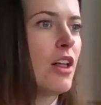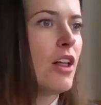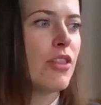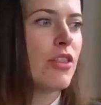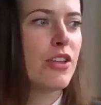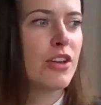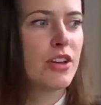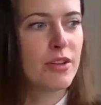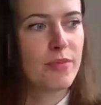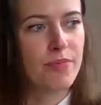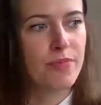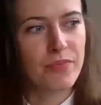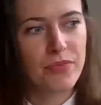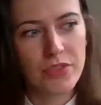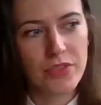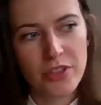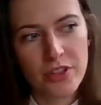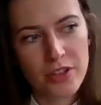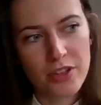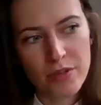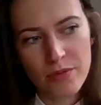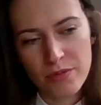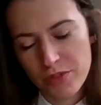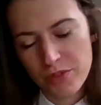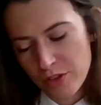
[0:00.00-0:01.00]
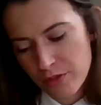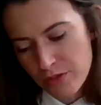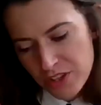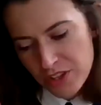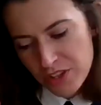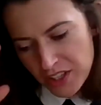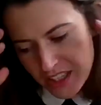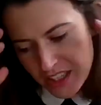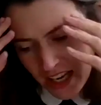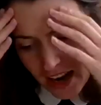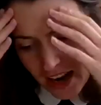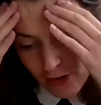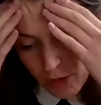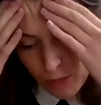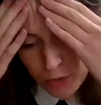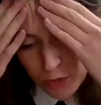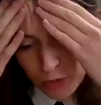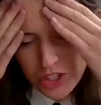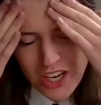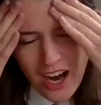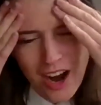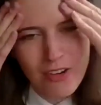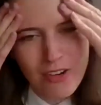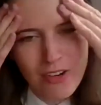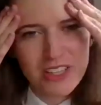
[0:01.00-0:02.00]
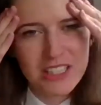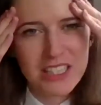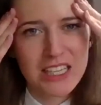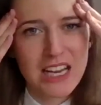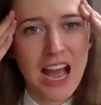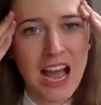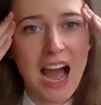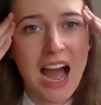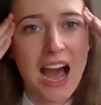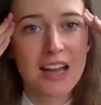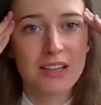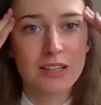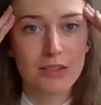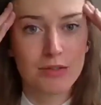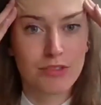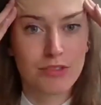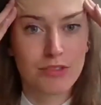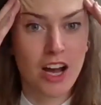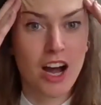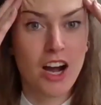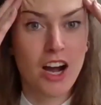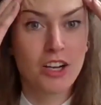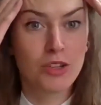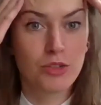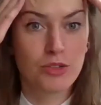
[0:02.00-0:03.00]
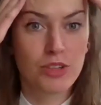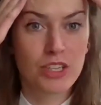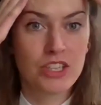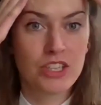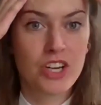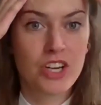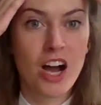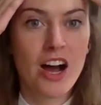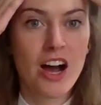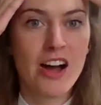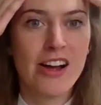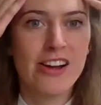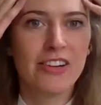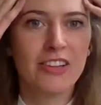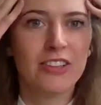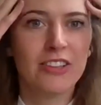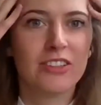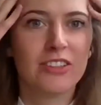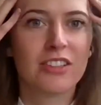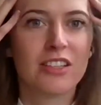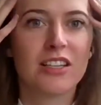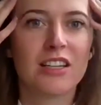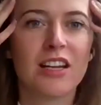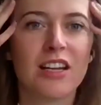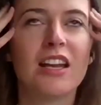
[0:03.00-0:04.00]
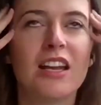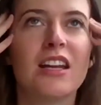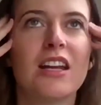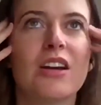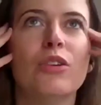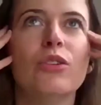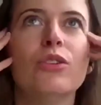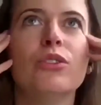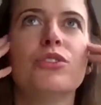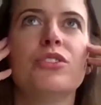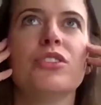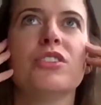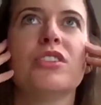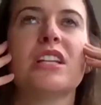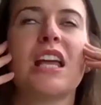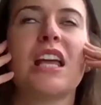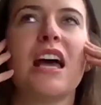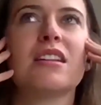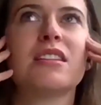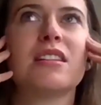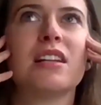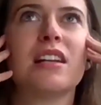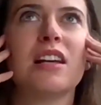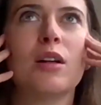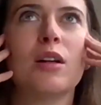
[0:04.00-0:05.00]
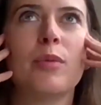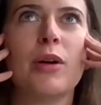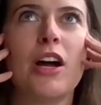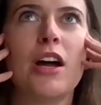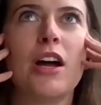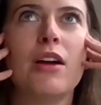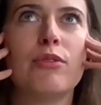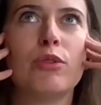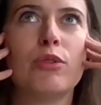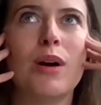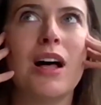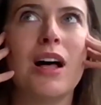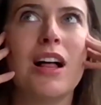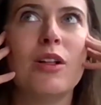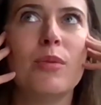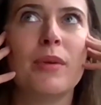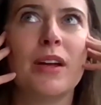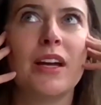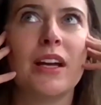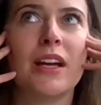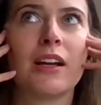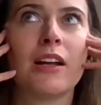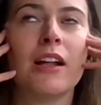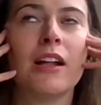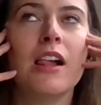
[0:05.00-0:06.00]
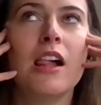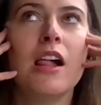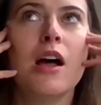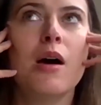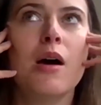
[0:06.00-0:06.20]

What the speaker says: the terrible charity ad of the hungry child, and it all just gets a little bit overwhelming.